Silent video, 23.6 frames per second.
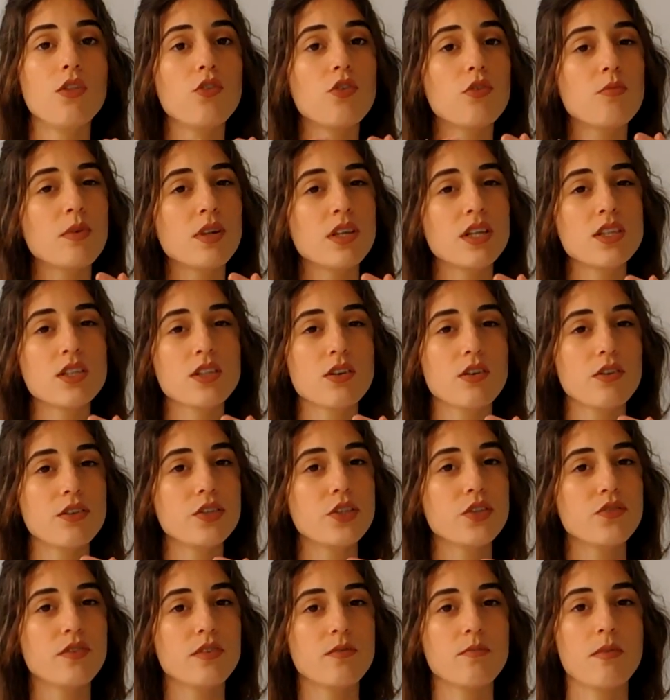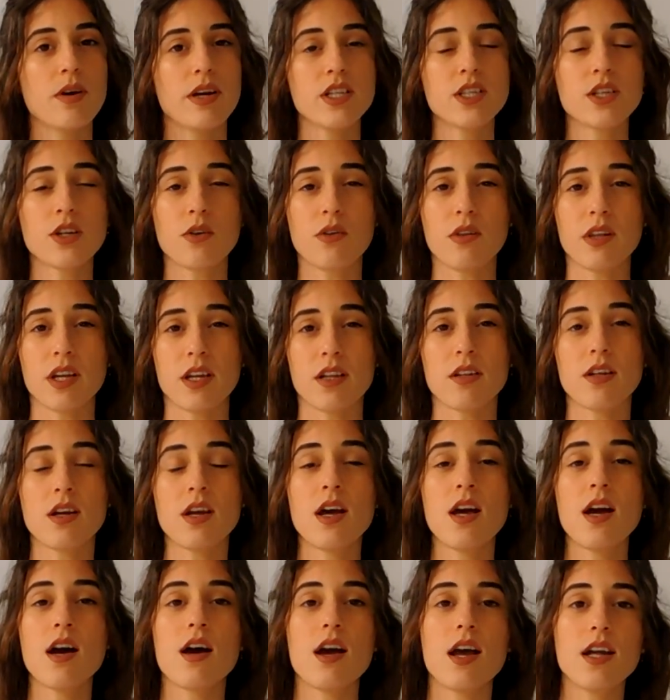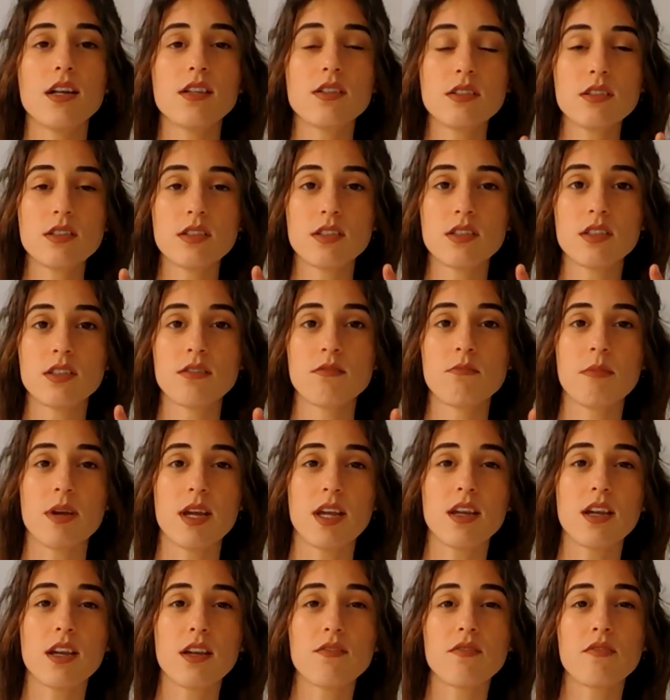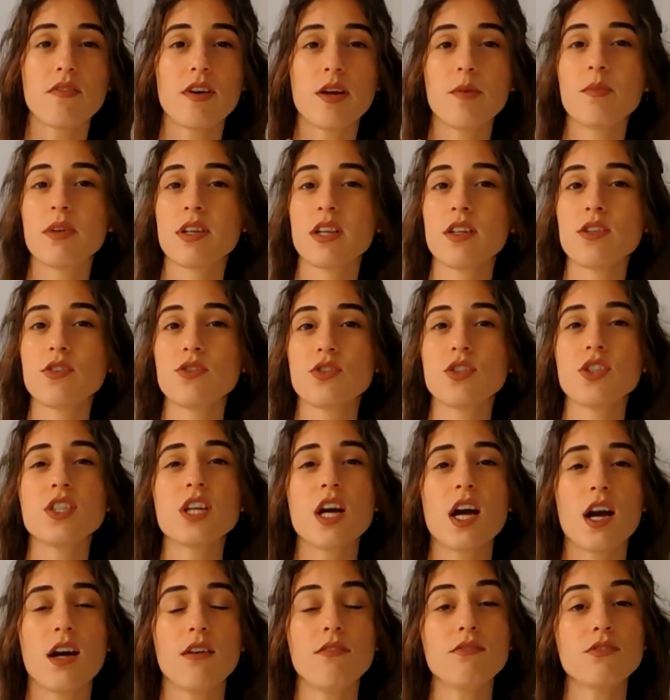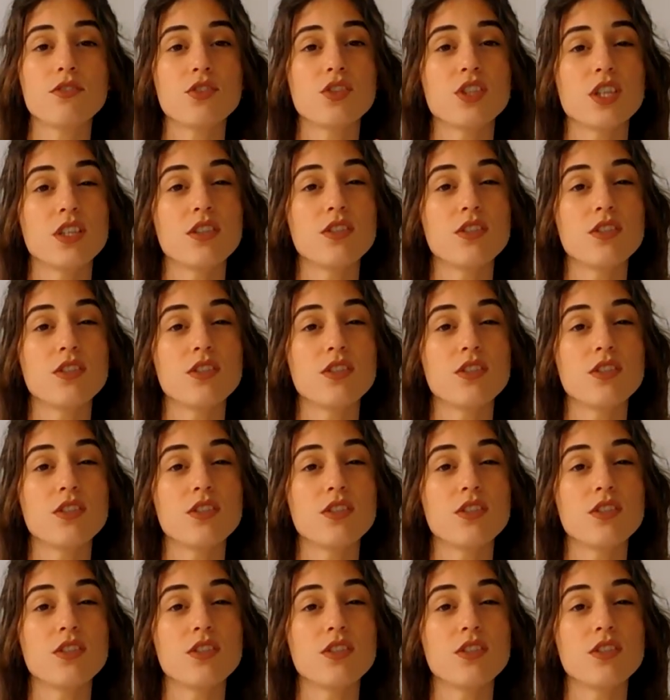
normally it's going to be masculine, and to make it feminine, you just have to